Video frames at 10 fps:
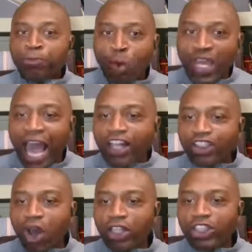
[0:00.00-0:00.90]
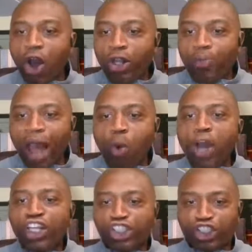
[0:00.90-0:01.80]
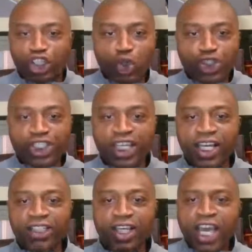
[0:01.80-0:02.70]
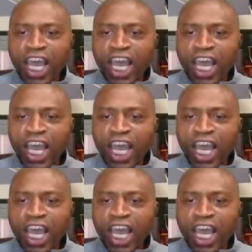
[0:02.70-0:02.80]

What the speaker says: We got to start talking about what the solution is.